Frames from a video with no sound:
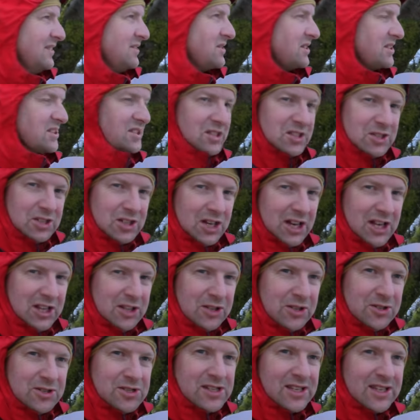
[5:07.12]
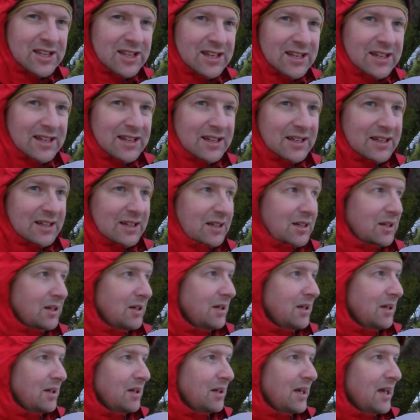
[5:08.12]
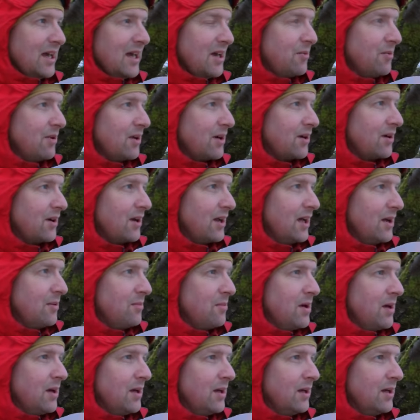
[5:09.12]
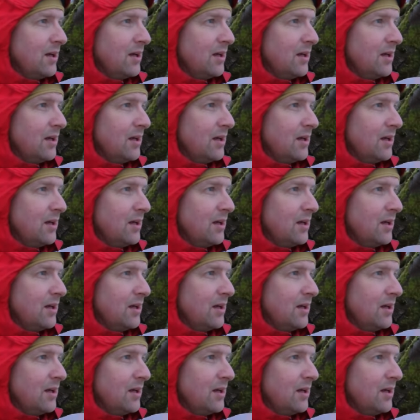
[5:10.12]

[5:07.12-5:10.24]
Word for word: which isn't great news. Yeah, we're um,